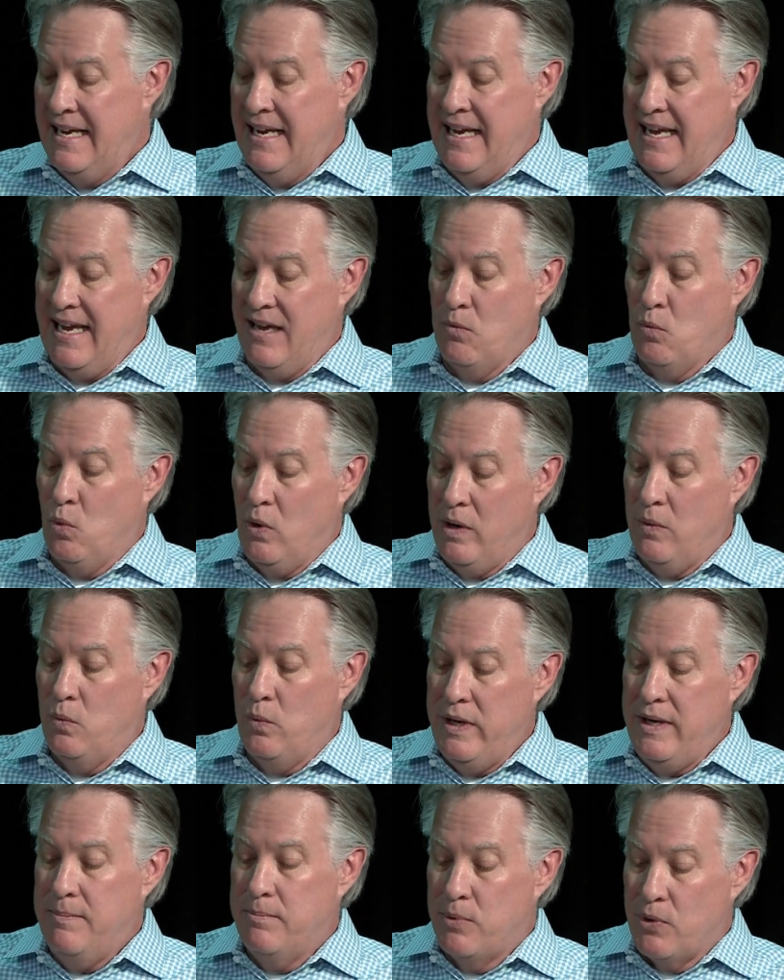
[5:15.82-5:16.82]
And what
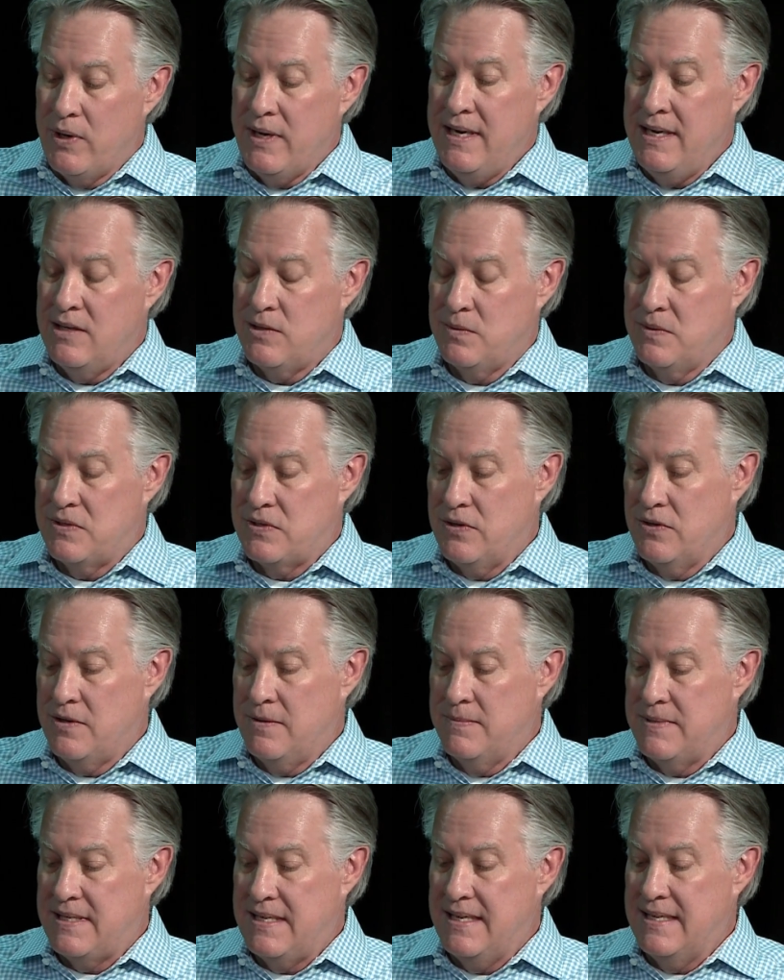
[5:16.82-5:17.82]
we bring to a
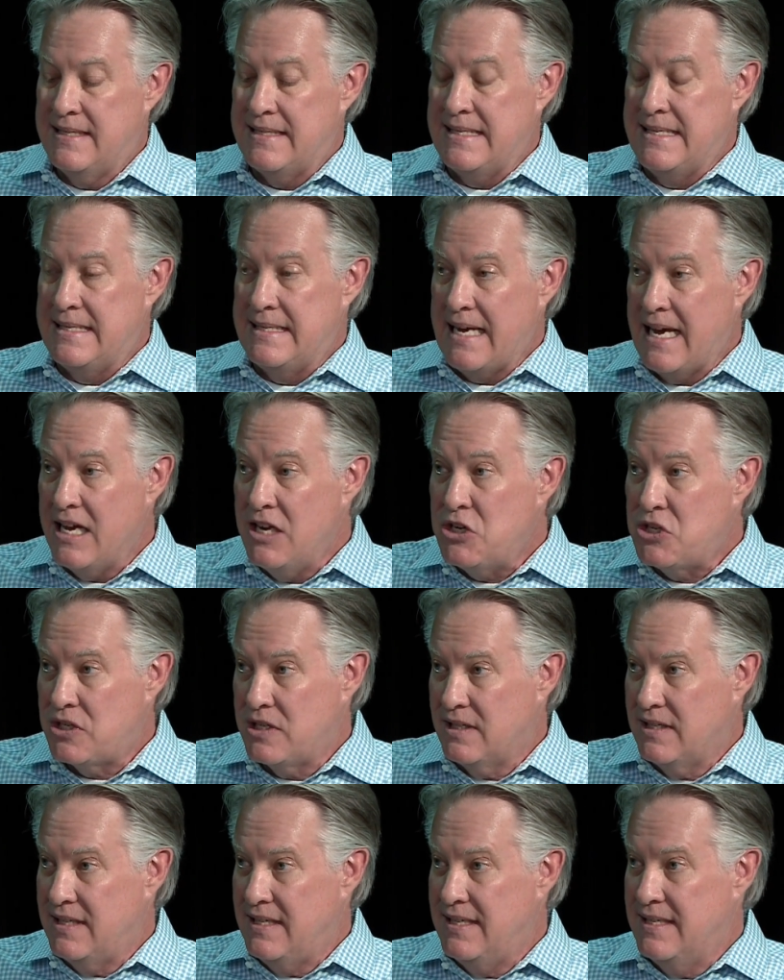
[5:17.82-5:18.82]
circumstance
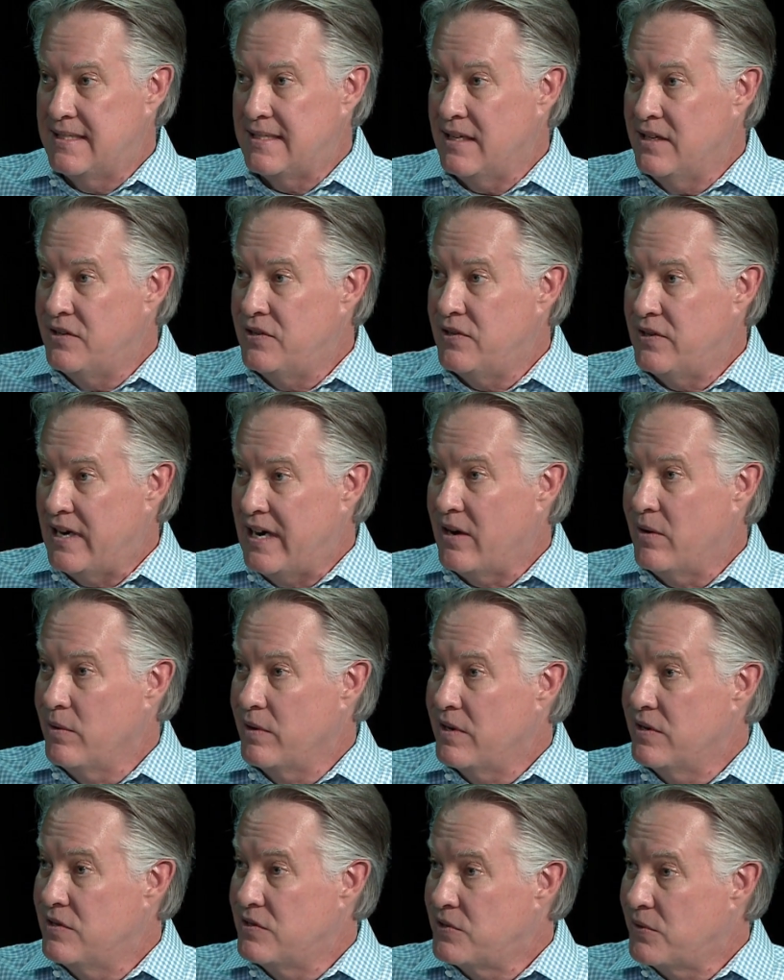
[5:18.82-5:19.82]
intentionally is under our
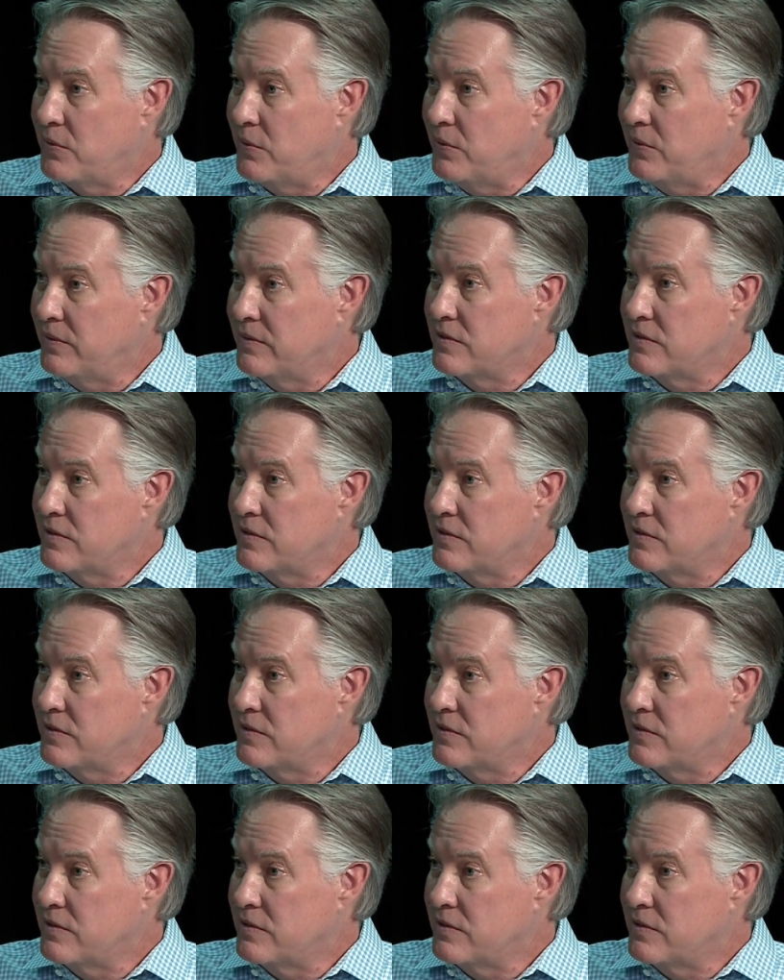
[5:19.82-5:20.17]
control.